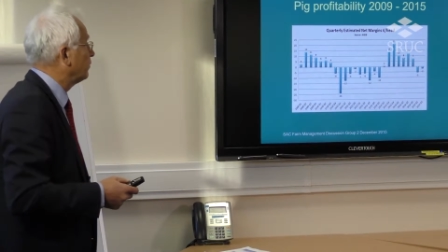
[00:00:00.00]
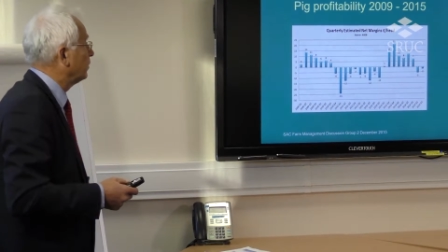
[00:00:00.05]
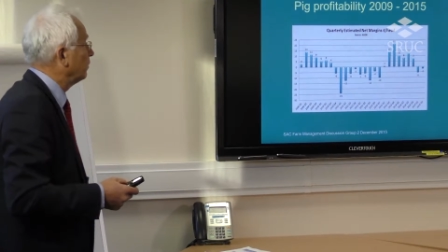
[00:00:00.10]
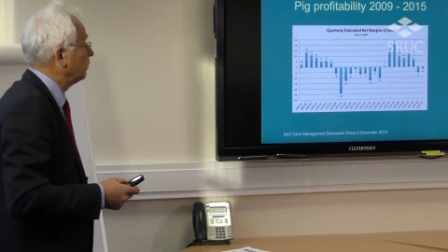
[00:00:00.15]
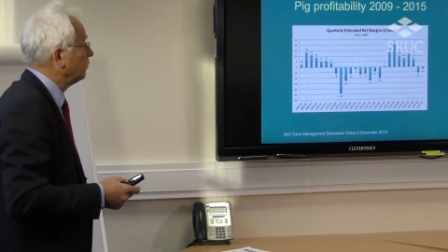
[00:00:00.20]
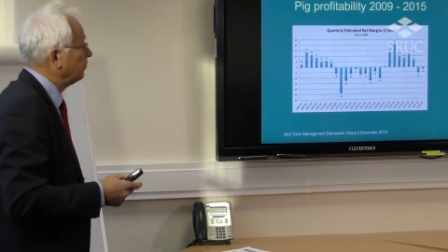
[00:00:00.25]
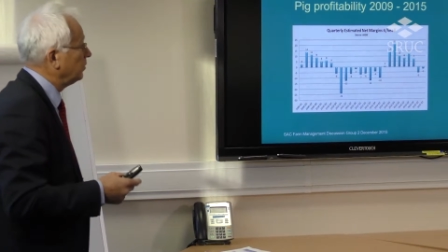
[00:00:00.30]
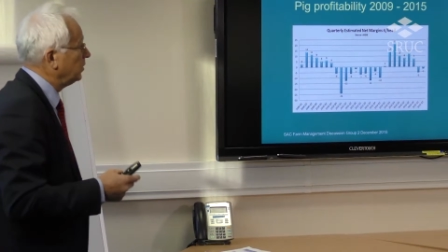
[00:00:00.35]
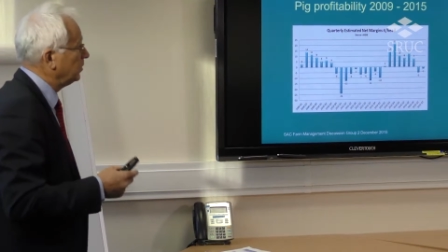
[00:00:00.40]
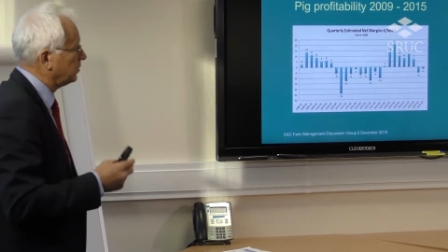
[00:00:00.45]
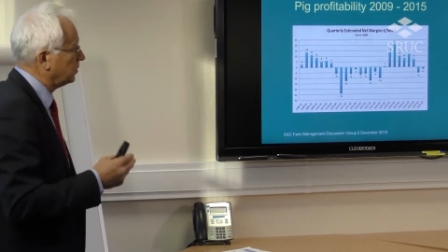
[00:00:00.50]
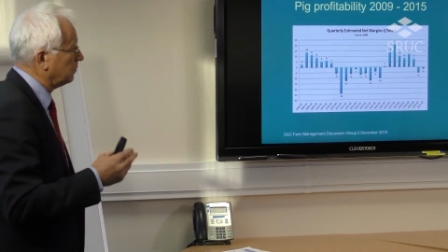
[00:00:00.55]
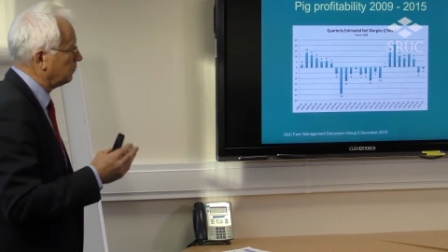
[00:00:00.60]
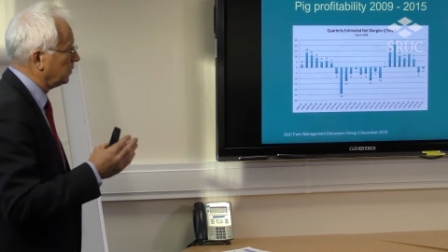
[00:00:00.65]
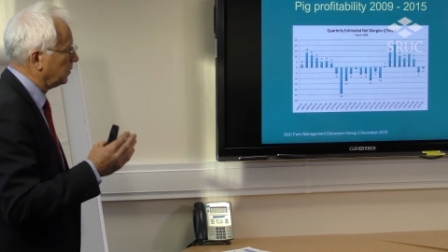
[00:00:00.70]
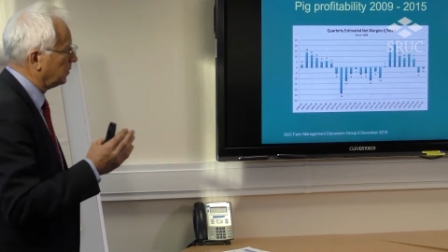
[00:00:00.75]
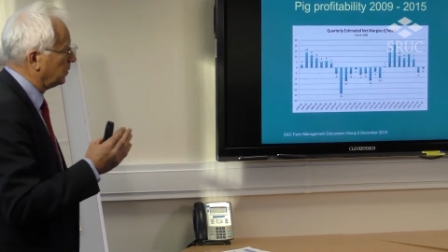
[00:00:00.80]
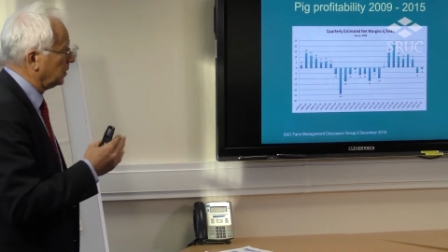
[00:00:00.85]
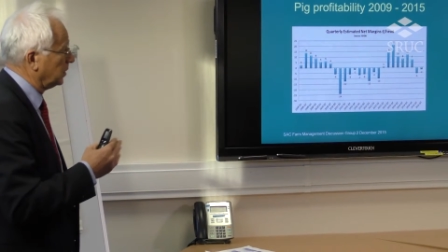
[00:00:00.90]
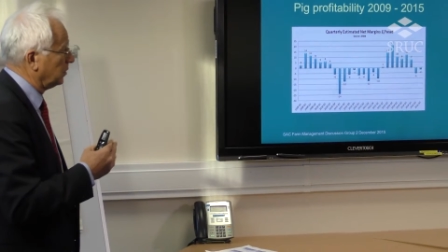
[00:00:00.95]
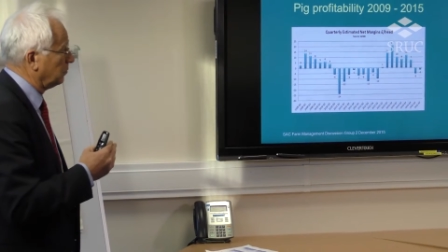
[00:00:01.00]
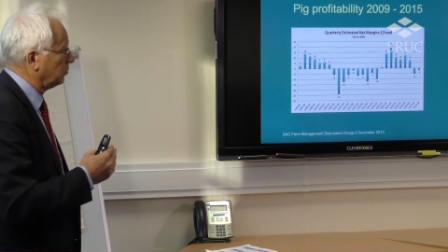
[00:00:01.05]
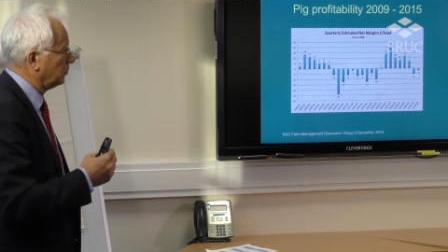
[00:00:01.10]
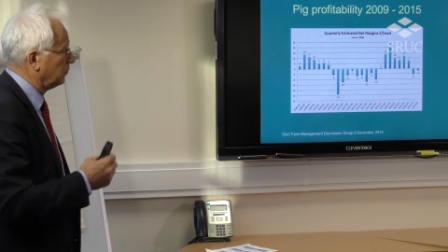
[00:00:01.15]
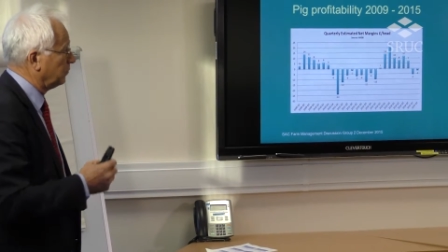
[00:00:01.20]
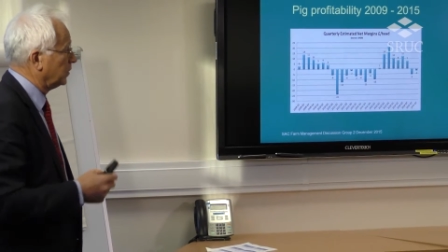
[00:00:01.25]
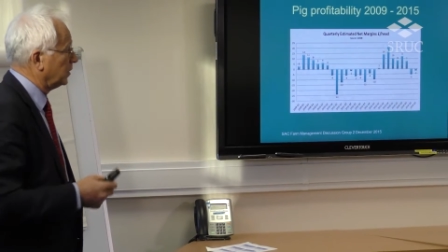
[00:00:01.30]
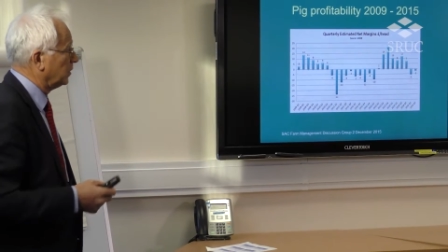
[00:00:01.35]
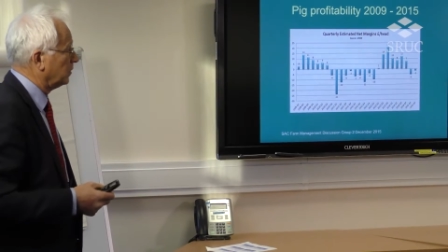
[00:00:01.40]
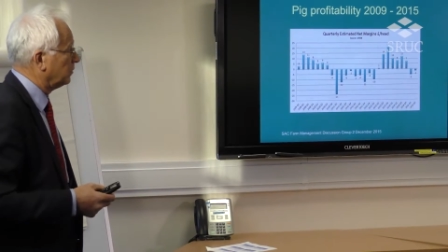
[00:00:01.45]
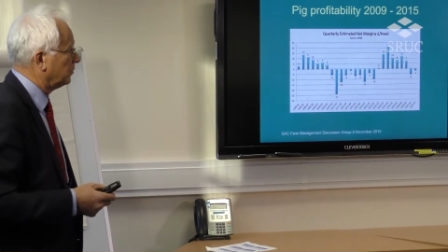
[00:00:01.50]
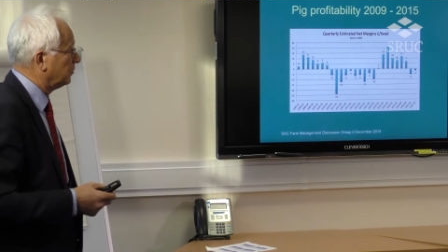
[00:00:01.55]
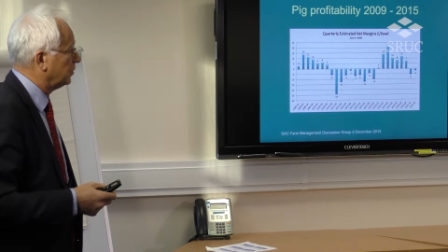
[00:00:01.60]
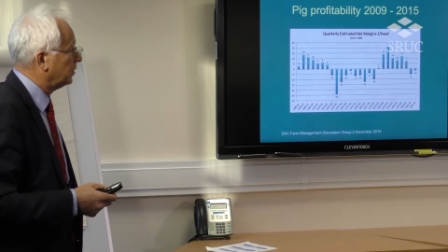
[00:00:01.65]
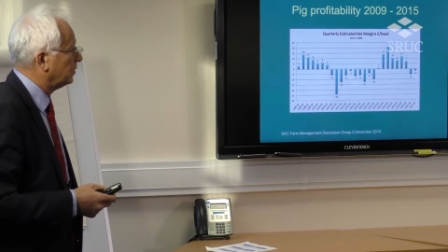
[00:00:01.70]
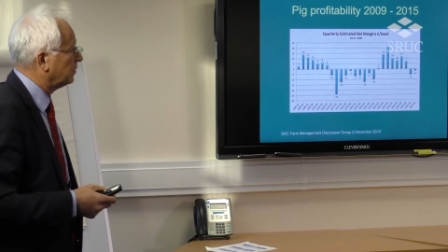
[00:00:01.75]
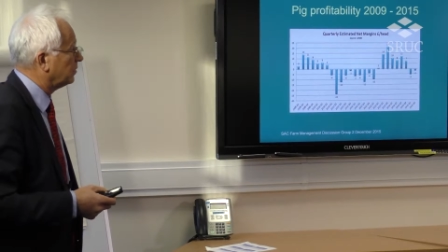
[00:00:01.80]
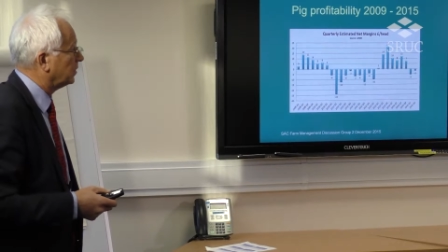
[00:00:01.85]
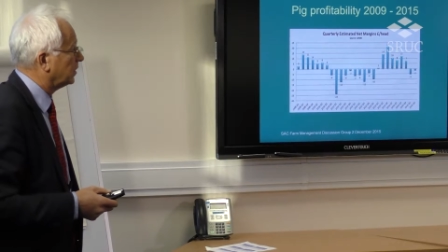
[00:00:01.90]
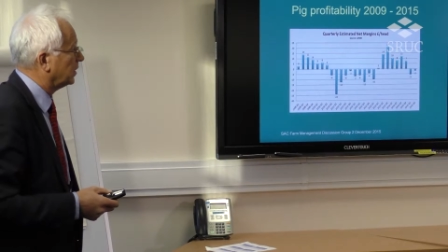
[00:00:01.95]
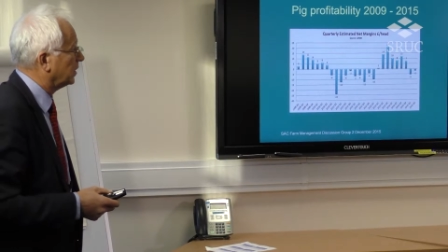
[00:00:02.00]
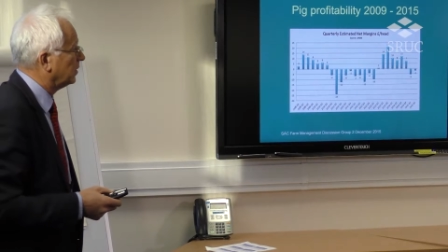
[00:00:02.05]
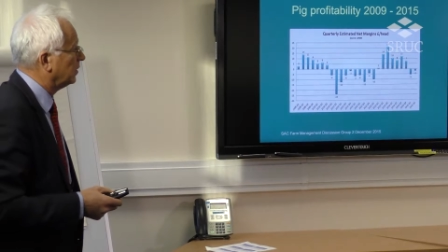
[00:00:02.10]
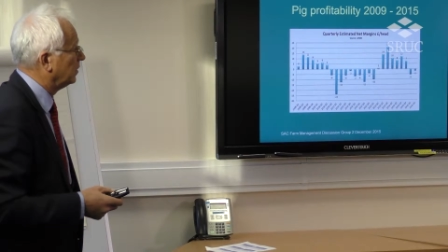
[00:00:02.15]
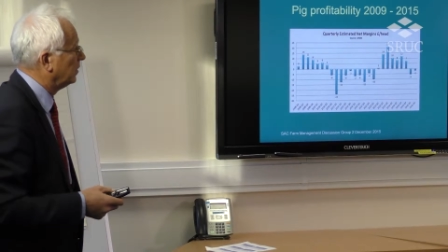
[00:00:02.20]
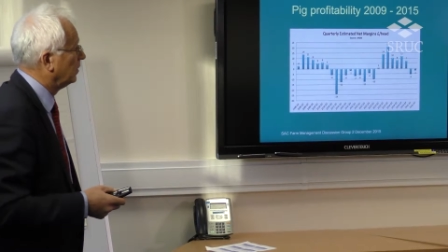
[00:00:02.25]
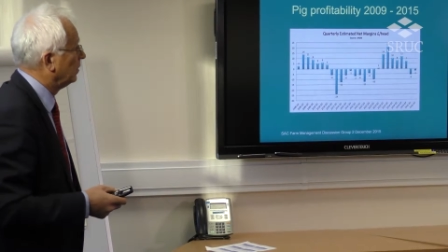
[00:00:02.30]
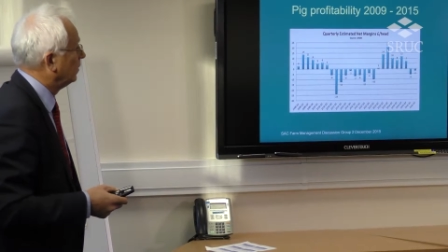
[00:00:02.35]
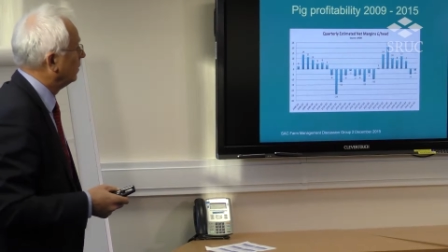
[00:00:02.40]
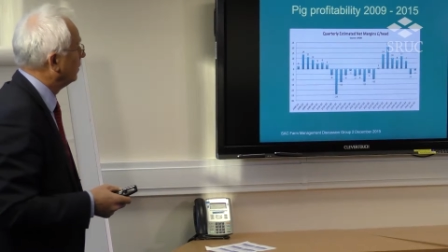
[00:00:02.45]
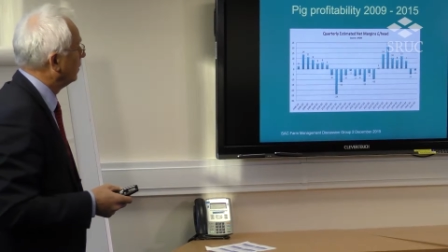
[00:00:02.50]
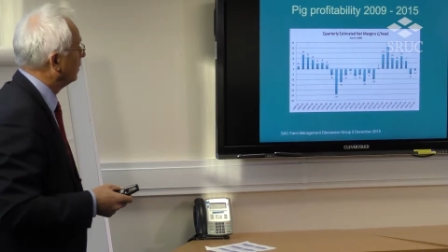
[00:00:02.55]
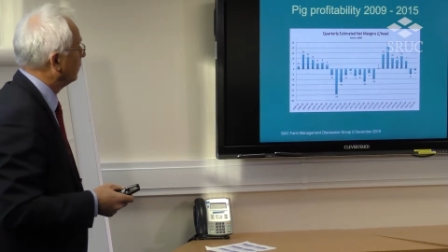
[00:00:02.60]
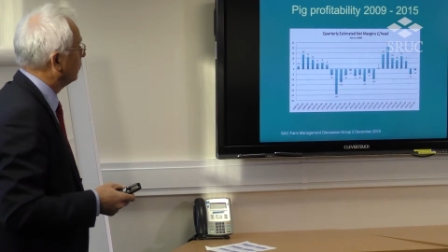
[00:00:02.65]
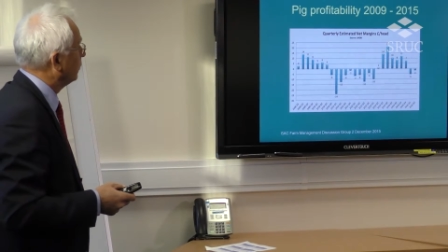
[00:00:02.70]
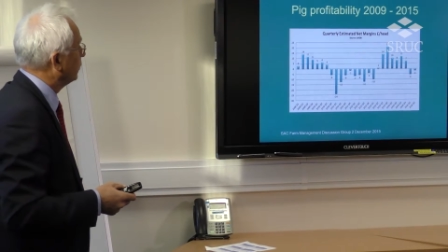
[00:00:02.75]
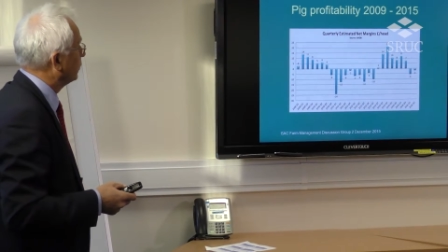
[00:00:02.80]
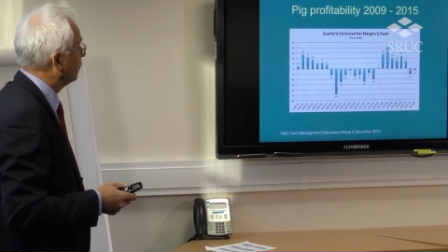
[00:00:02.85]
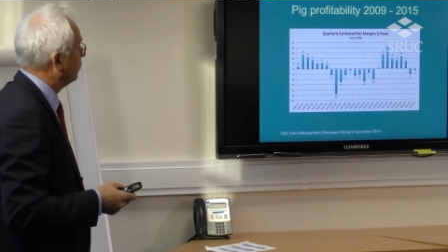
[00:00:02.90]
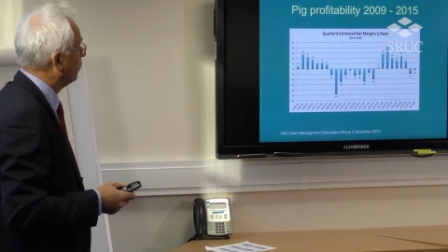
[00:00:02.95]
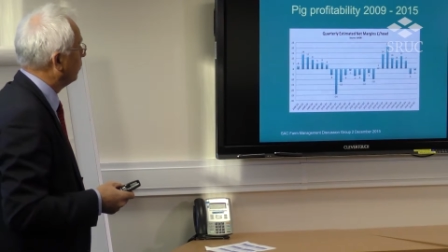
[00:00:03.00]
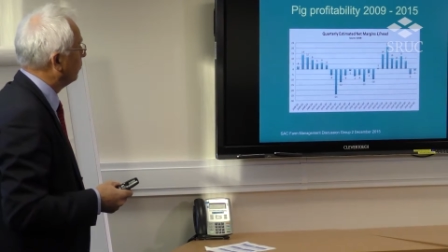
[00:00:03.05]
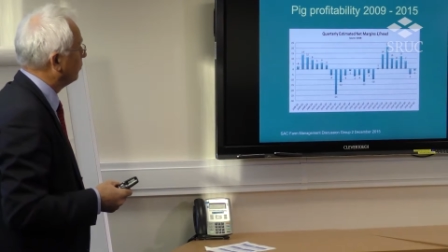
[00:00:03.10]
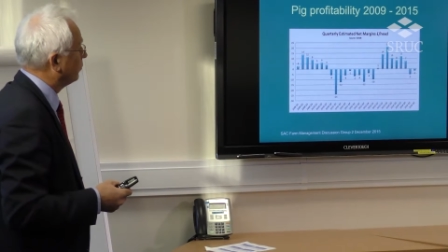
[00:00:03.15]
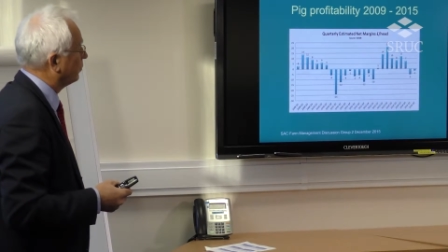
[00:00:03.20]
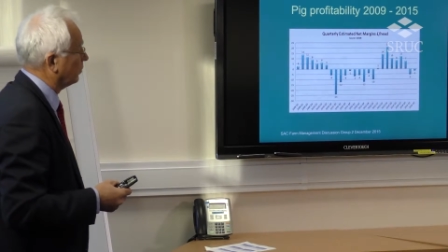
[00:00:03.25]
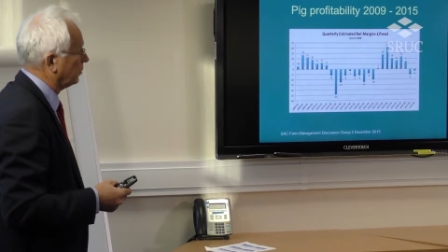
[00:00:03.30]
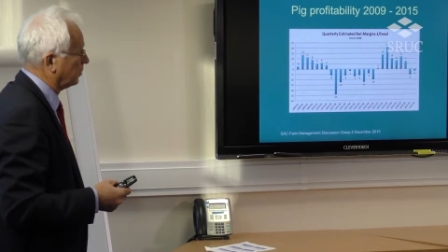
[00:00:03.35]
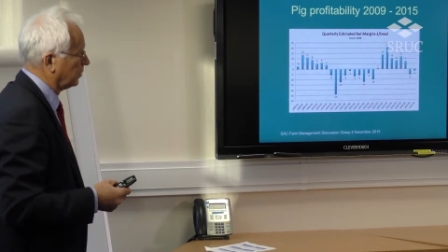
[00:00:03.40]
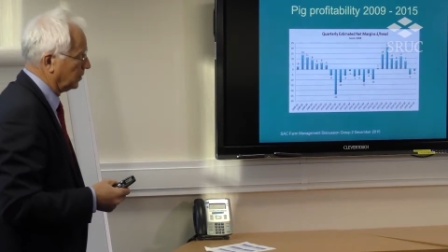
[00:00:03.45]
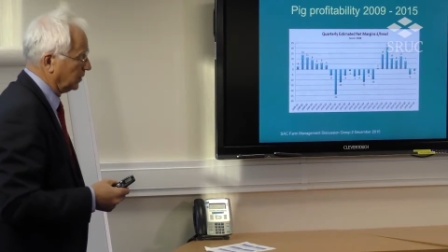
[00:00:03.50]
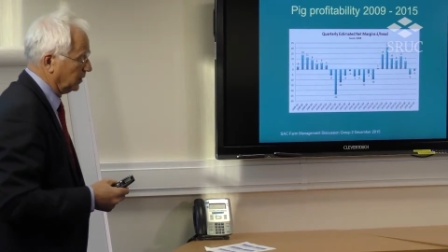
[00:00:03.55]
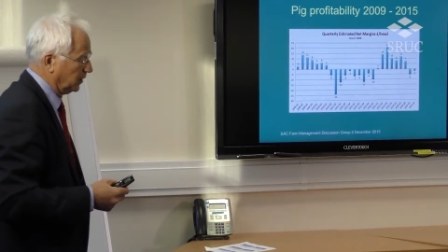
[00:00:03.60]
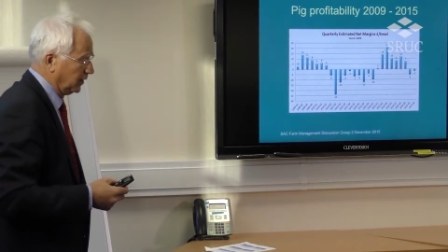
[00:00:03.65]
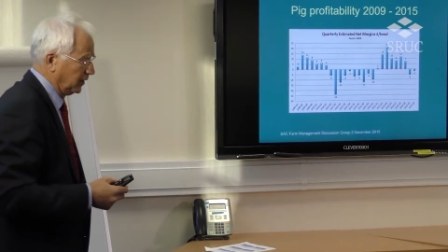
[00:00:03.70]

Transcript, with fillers: And you'll see some of the things we've done since then, which alter